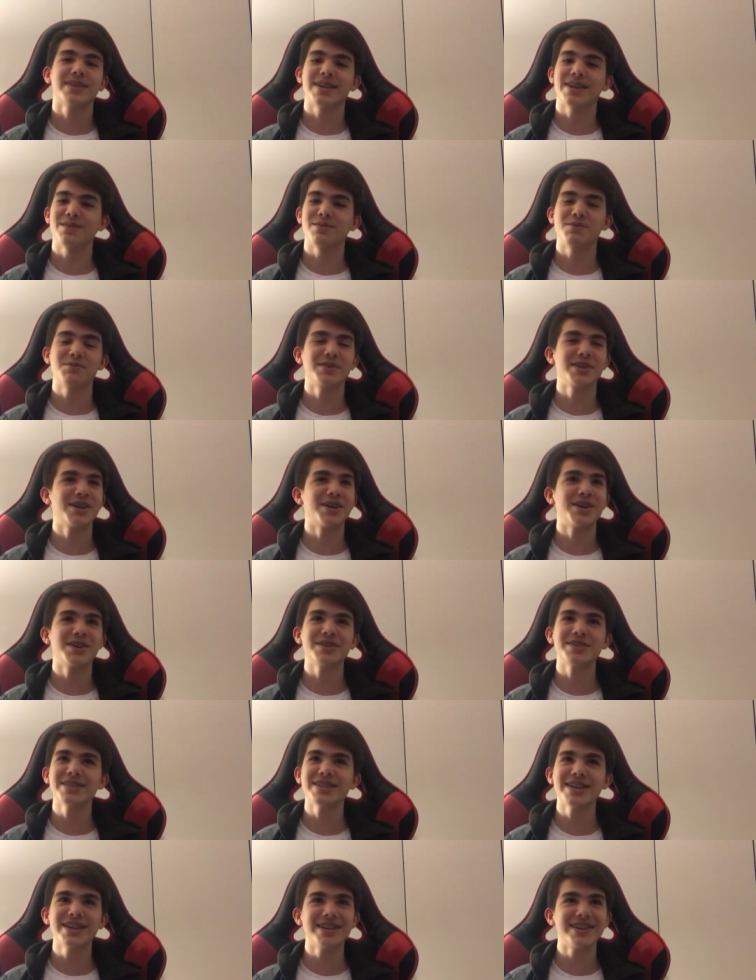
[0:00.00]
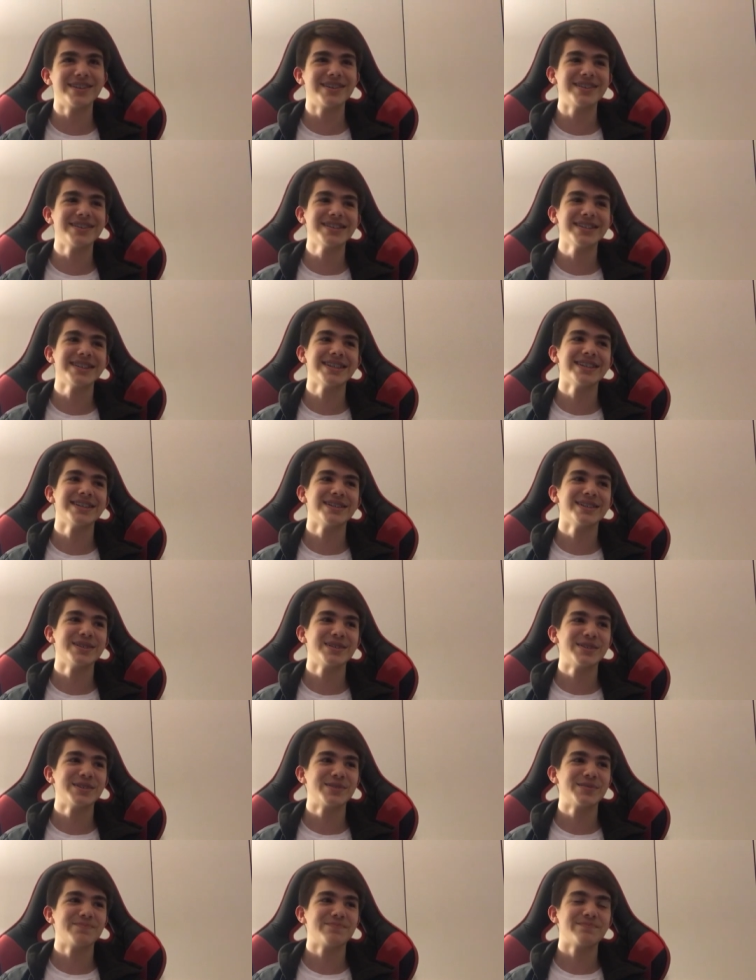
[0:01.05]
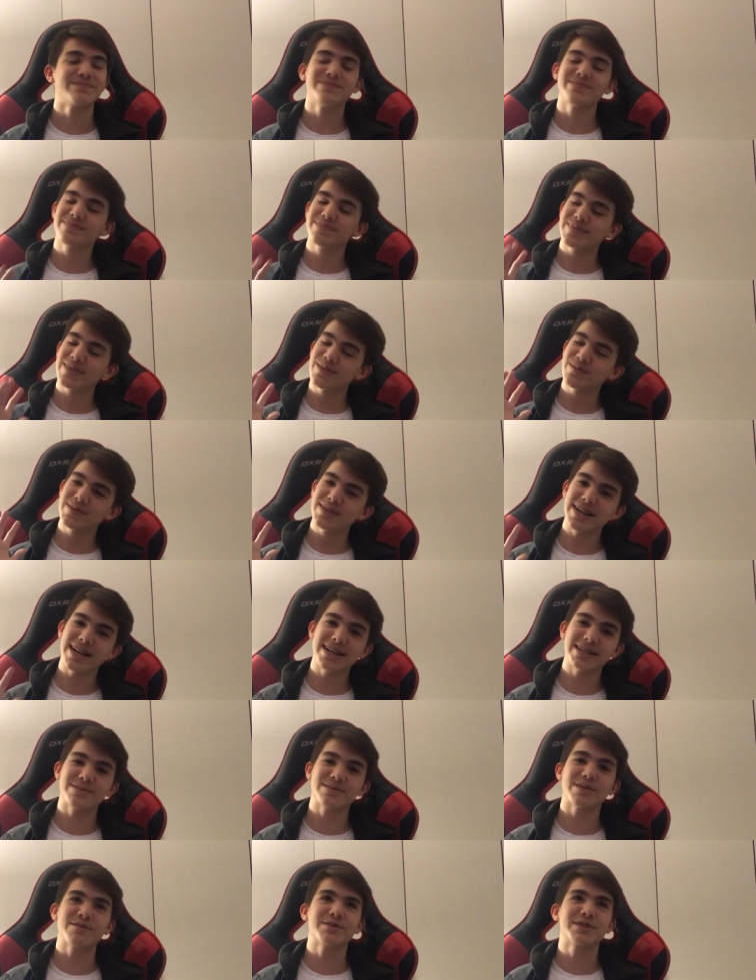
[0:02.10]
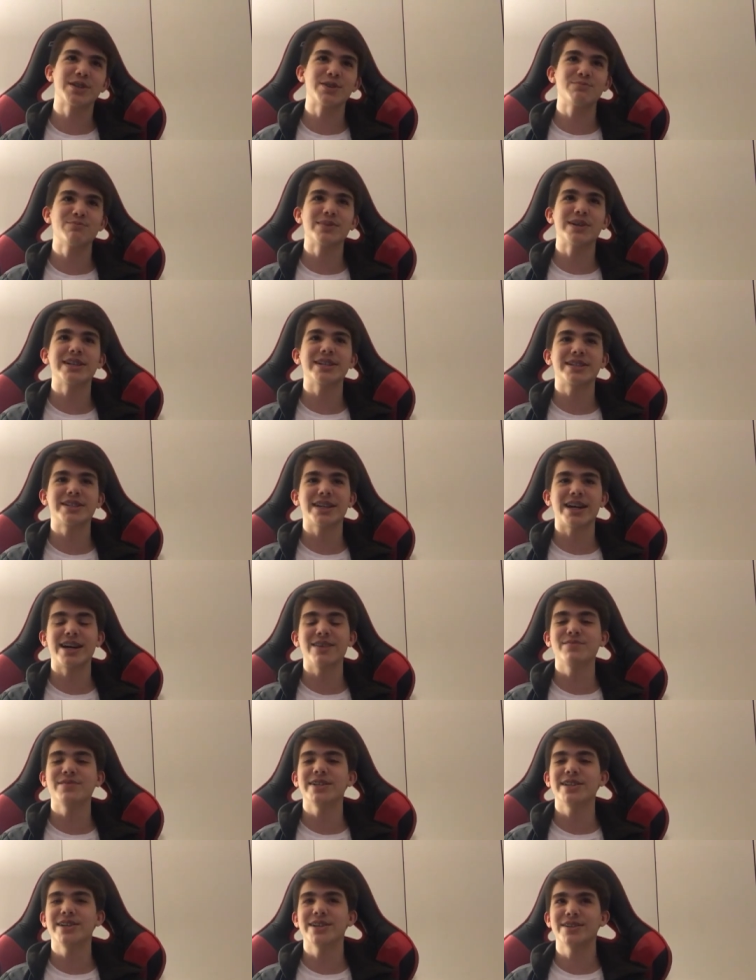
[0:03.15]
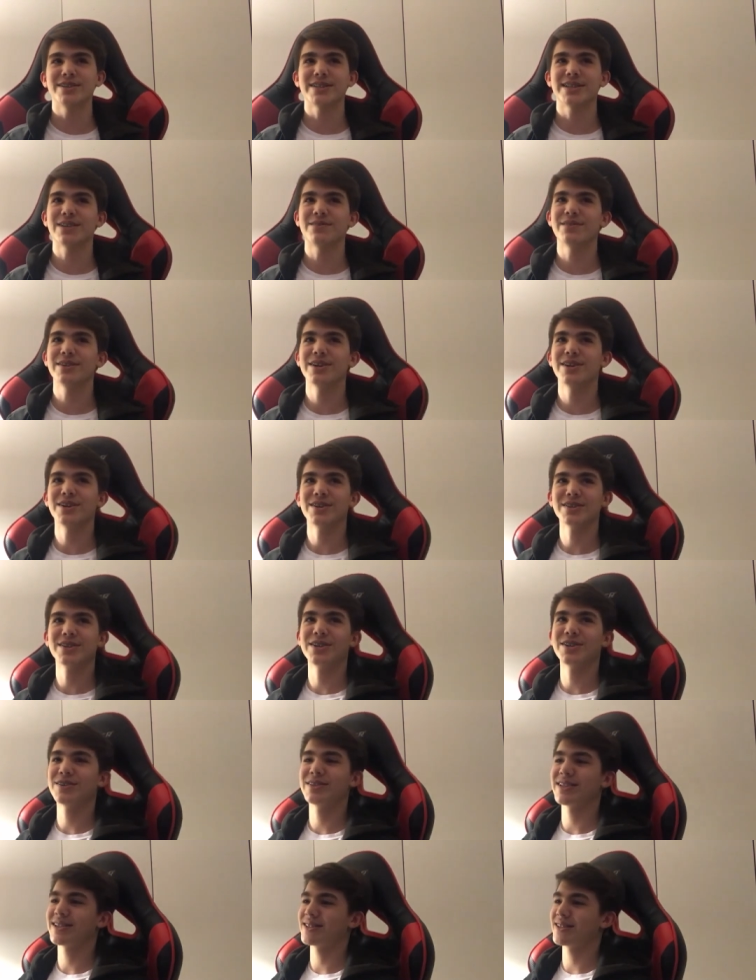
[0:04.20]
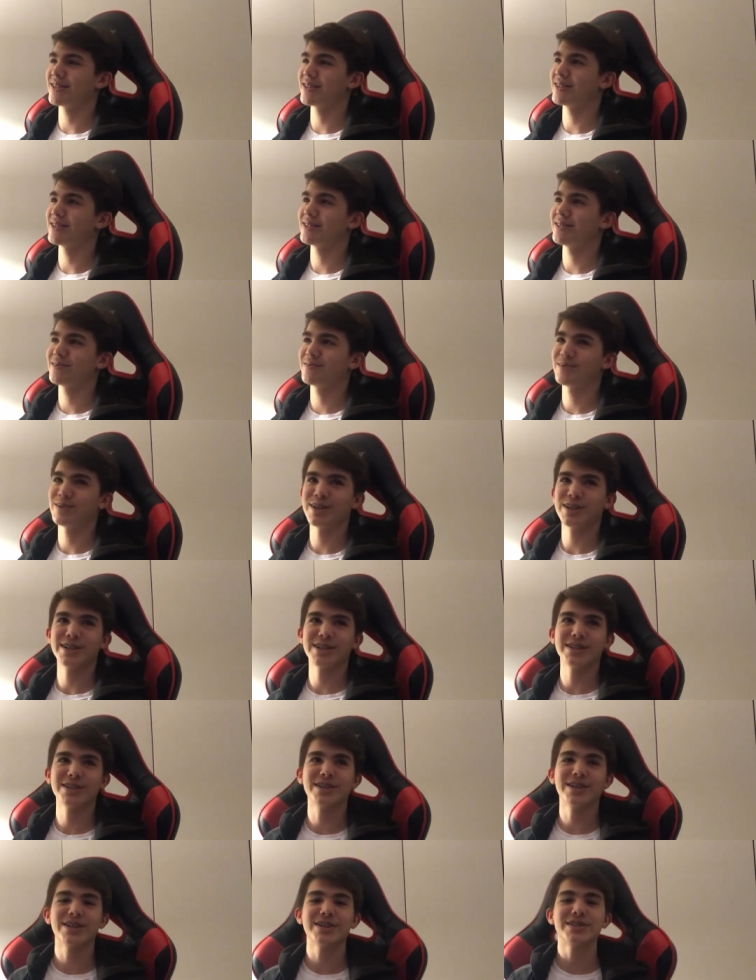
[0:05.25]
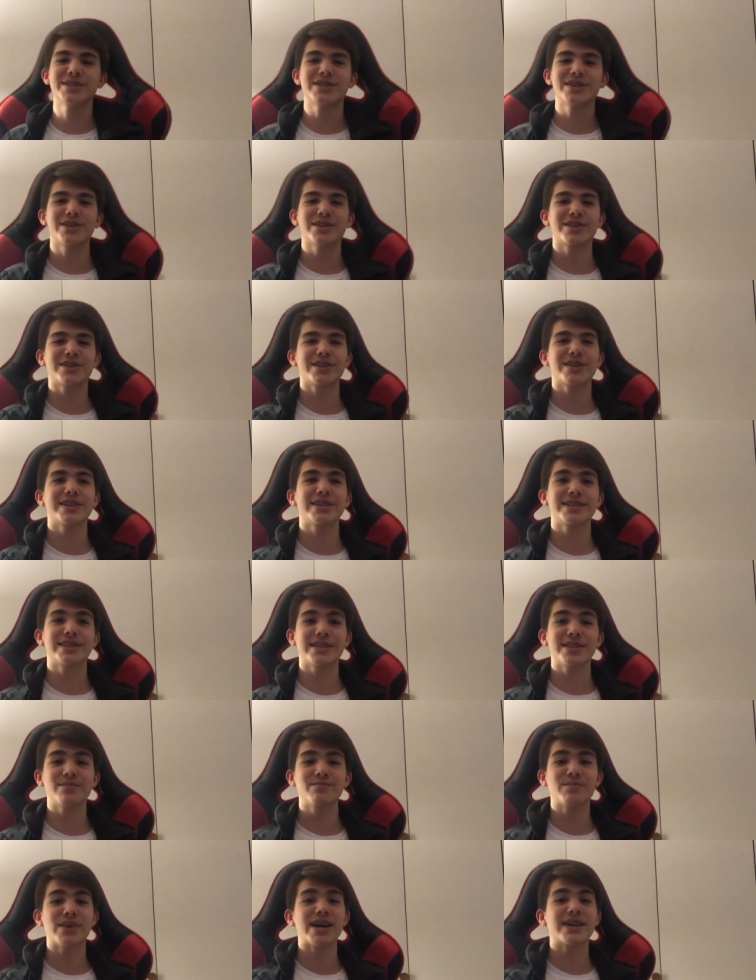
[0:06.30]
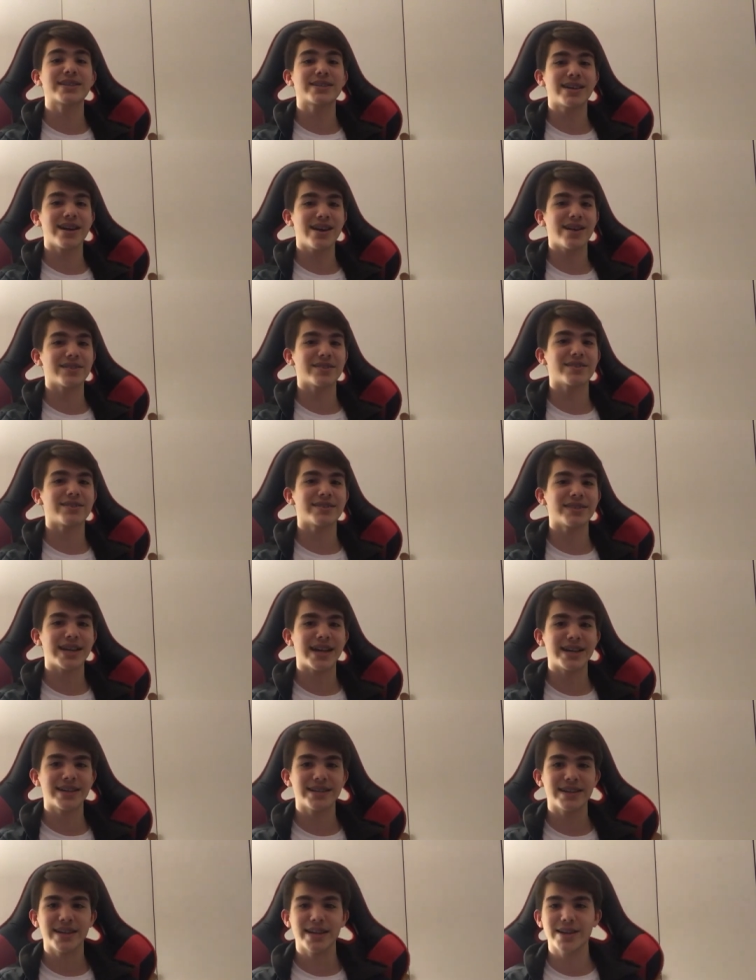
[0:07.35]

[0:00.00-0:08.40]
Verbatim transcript: Yeah, we all know, if you guys have ever seen Money Shot videos, that we all know that the freaking Gunzerker is the best character in that